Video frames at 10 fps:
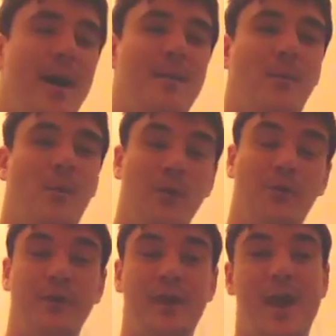um,
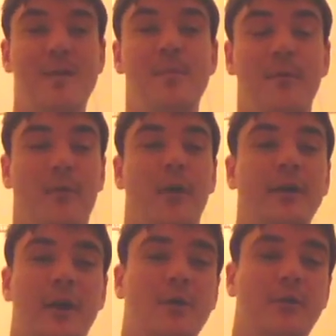once again, before I
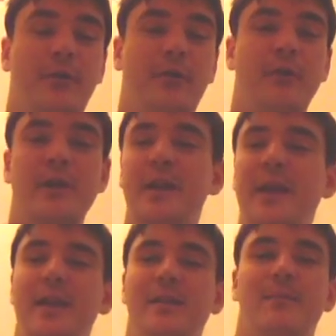go into
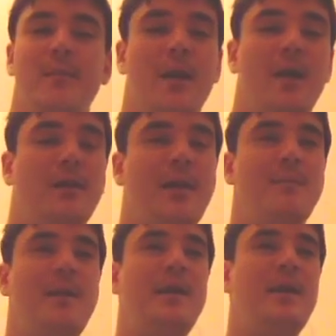3D,
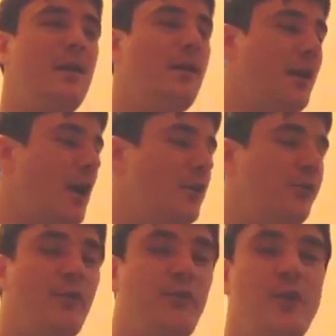let me go
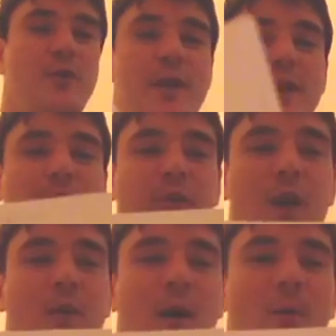to 2D. So I